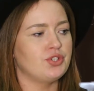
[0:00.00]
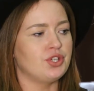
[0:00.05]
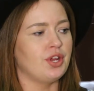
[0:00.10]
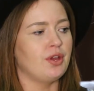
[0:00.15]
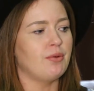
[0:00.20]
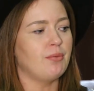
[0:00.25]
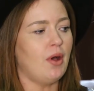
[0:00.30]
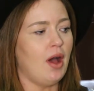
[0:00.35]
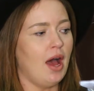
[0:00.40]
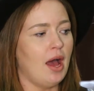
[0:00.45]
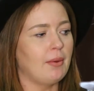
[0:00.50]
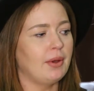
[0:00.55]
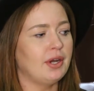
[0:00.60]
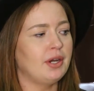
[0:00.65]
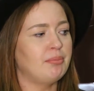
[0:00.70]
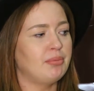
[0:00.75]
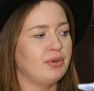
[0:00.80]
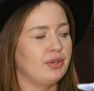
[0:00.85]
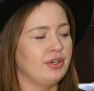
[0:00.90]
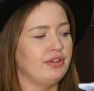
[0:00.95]
Do you know what? I'm
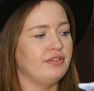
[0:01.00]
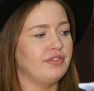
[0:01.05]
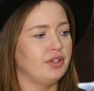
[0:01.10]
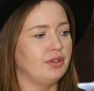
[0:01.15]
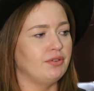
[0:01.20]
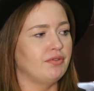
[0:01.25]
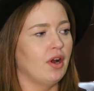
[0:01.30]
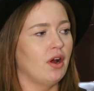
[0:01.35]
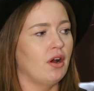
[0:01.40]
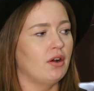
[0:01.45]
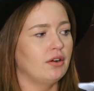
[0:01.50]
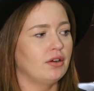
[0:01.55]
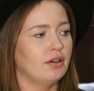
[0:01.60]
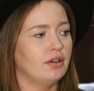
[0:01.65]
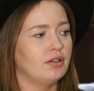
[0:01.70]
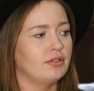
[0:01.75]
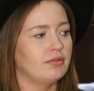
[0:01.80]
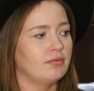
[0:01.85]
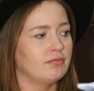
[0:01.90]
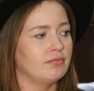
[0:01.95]
going to prove you
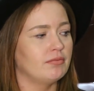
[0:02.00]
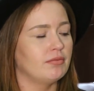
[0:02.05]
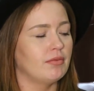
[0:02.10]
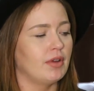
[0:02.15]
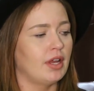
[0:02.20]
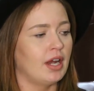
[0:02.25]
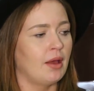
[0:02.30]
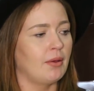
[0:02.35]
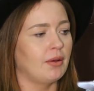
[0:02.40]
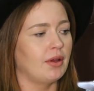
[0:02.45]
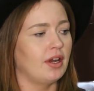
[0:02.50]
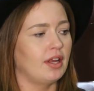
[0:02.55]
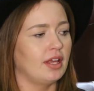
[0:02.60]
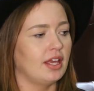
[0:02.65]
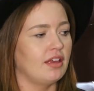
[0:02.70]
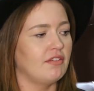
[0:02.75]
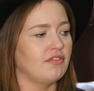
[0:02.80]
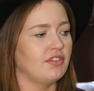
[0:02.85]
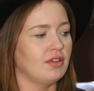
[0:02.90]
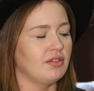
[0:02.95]
wrong, and I'm going to
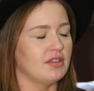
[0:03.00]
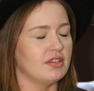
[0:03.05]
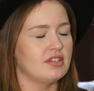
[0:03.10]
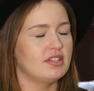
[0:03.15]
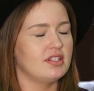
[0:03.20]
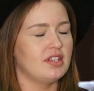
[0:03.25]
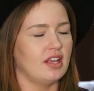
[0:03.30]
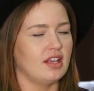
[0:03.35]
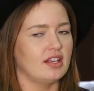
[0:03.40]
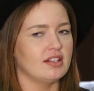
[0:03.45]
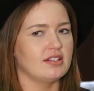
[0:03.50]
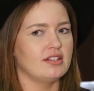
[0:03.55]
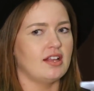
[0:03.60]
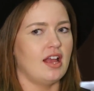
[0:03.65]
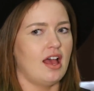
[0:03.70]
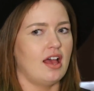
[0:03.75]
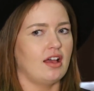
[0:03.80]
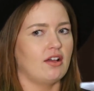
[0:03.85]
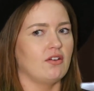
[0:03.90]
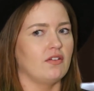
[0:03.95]
give you the sickest
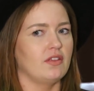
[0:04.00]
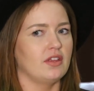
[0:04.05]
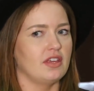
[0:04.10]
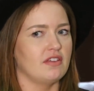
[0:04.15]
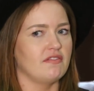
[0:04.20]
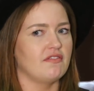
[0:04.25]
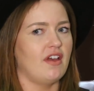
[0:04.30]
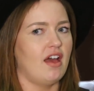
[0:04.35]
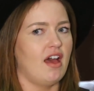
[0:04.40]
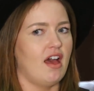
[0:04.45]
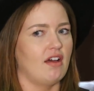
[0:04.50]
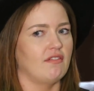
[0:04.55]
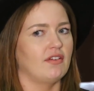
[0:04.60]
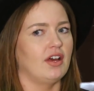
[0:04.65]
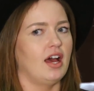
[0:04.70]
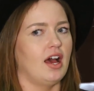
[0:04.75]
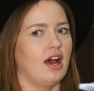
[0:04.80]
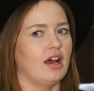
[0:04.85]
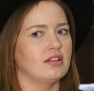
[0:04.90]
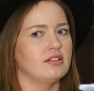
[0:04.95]
haircut that you've
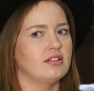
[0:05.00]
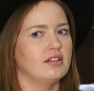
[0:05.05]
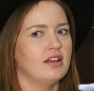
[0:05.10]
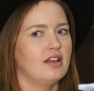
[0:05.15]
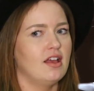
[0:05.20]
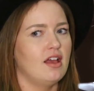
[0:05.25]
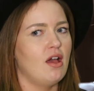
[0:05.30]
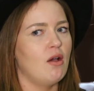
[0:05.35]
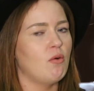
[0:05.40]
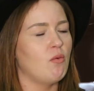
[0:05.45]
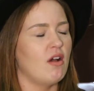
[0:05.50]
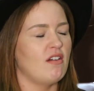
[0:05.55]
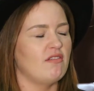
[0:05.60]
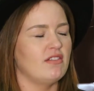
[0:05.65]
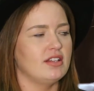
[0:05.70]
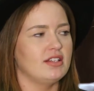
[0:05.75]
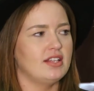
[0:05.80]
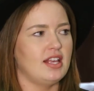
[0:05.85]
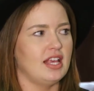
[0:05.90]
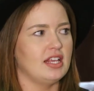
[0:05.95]
ever had.
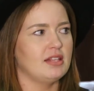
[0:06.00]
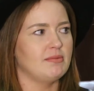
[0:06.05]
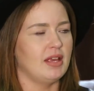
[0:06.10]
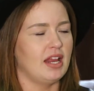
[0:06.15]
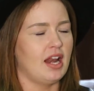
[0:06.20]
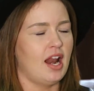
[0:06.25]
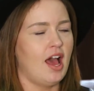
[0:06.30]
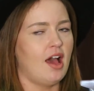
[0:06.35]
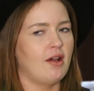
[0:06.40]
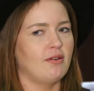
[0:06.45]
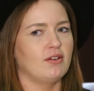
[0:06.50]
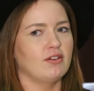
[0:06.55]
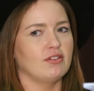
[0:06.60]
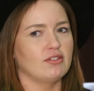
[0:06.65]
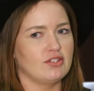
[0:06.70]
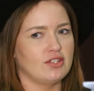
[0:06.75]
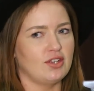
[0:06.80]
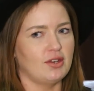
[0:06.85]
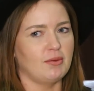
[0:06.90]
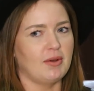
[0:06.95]
Whether it takes me an hour
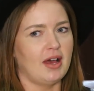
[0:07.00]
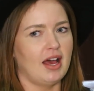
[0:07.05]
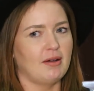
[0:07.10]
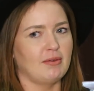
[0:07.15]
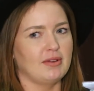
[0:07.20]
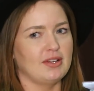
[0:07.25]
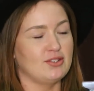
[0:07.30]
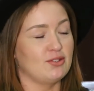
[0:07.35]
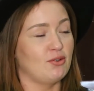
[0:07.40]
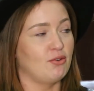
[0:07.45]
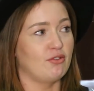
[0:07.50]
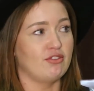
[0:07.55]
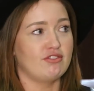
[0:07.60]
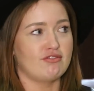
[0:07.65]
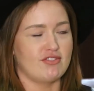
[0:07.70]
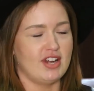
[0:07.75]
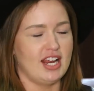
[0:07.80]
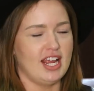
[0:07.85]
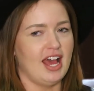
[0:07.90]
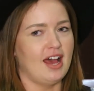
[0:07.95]
or two hours or
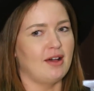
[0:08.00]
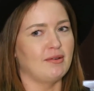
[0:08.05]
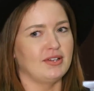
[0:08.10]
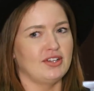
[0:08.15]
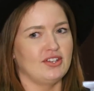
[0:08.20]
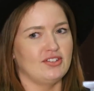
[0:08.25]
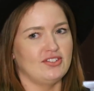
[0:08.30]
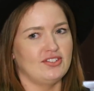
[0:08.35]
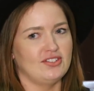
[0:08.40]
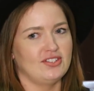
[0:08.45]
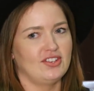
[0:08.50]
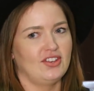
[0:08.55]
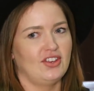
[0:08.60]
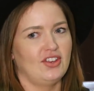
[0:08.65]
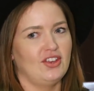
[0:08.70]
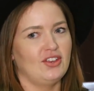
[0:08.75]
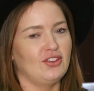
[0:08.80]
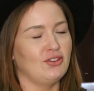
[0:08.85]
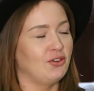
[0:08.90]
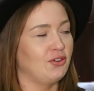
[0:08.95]
three hours,
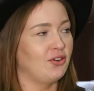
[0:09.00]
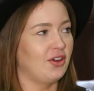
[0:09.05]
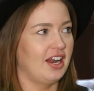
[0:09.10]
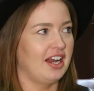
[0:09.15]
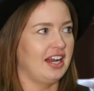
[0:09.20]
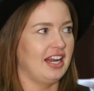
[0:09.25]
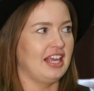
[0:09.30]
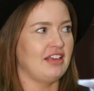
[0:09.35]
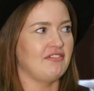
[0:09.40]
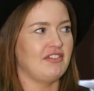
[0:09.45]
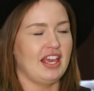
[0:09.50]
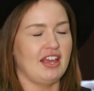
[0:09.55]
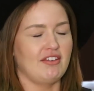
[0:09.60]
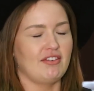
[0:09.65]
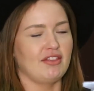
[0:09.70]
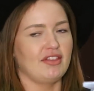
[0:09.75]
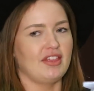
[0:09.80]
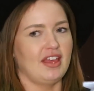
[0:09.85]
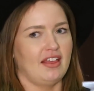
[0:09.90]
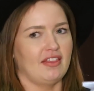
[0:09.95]
you're going to leave
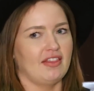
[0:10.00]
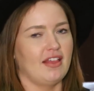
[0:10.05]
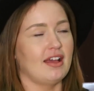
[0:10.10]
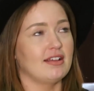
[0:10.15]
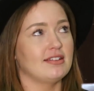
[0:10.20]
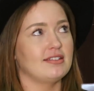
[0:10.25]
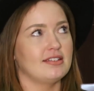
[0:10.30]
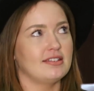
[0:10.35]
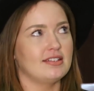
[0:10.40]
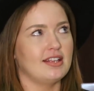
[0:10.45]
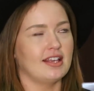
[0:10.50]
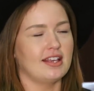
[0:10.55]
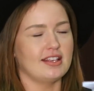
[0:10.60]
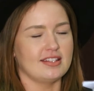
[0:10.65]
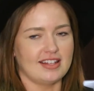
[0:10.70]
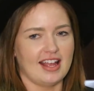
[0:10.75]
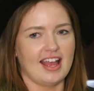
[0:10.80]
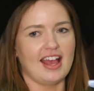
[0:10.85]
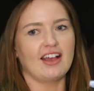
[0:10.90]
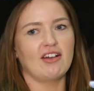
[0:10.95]
here and think that is the
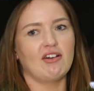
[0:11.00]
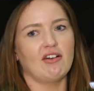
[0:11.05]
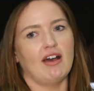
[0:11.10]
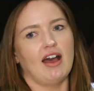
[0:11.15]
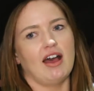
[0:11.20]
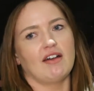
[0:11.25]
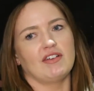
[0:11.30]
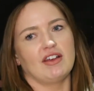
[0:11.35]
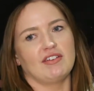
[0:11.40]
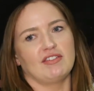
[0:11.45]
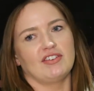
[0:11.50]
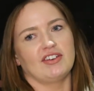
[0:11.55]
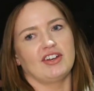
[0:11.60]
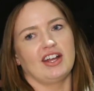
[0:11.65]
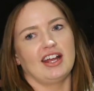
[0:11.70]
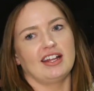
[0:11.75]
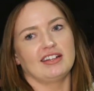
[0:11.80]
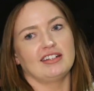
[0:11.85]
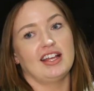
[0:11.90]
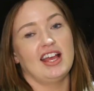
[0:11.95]
sickest haircut I've ever
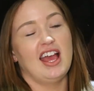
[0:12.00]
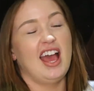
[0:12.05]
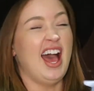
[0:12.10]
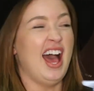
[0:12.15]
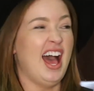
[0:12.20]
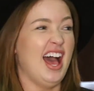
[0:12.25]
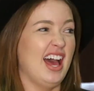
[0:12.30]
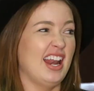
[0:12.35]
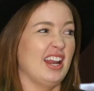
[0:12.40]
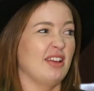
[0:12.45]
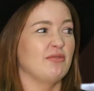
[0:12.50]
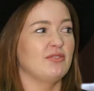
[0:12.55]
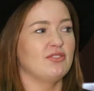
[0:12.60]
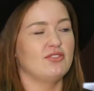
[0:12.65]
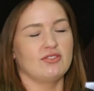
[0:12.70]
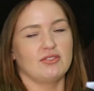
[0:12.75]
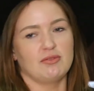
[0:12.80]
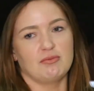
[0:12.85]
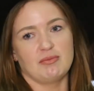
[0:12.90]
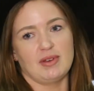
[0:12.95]
had. And it
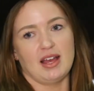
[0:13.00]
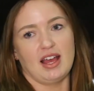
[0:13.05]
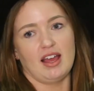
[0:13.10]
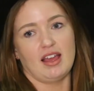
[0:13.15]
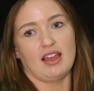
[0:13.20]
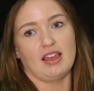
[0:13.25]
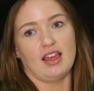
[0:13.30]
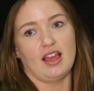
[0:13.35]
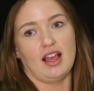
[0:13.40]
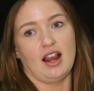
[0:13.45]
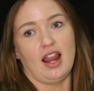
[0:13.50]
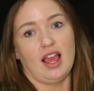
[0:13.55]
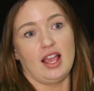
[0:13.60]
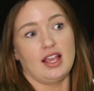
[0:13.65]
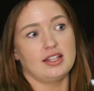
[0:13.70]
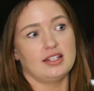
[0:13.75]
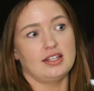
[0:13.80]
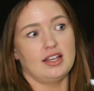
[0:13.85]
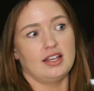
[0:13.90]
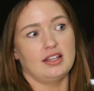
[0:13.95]
was done by a
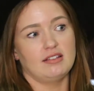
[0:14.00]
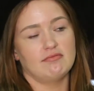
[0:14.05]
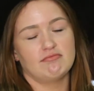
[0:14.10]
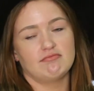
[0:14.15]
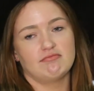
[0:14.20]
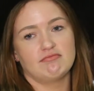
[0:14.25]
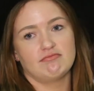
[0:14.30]
lady.